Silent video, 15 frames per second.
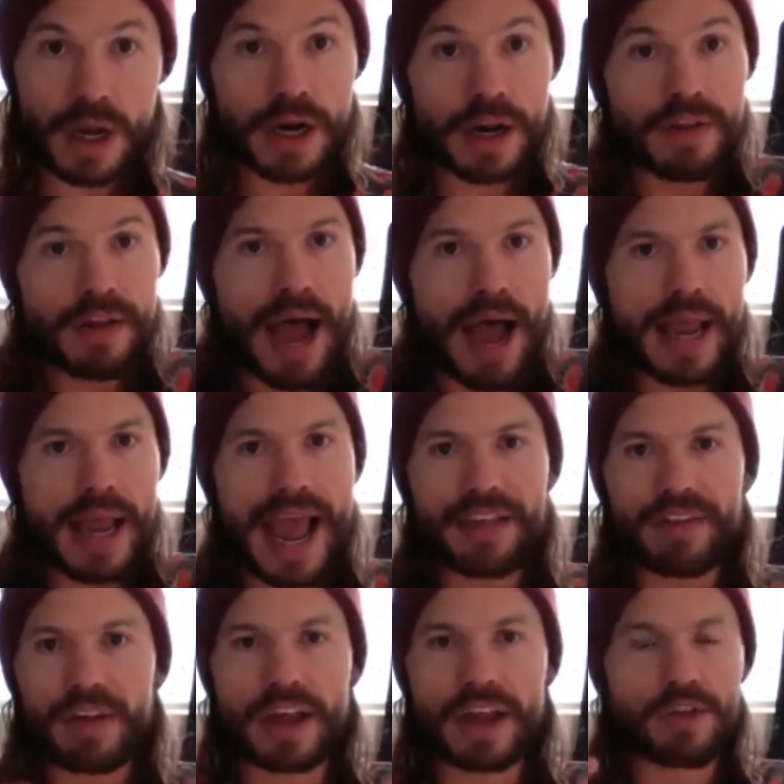Because
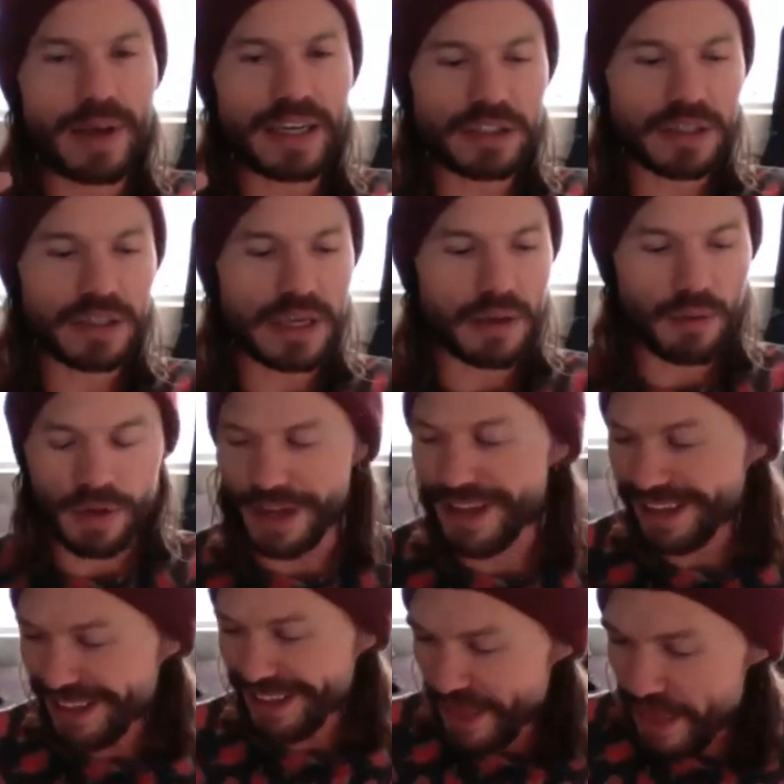especially,
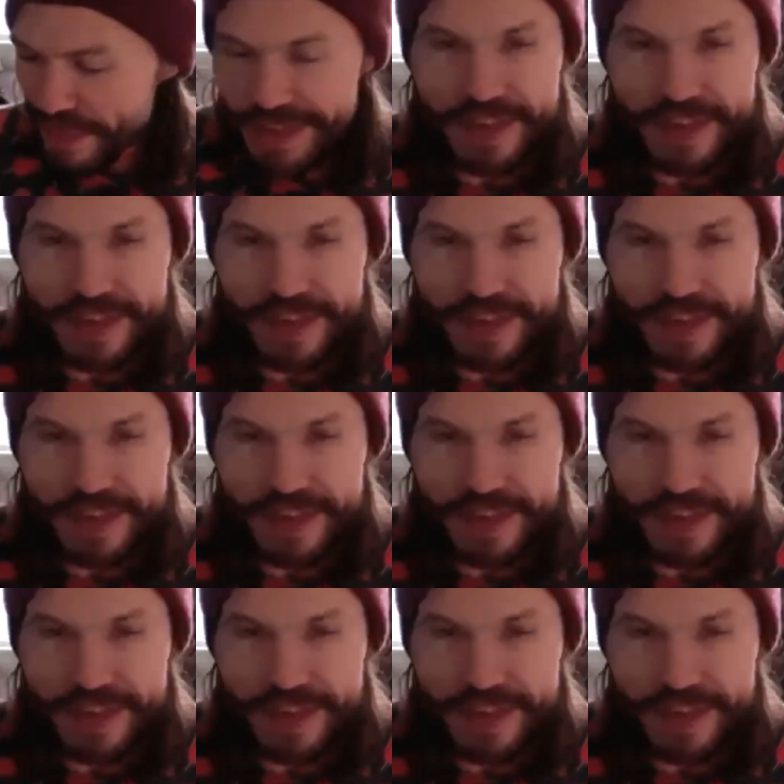and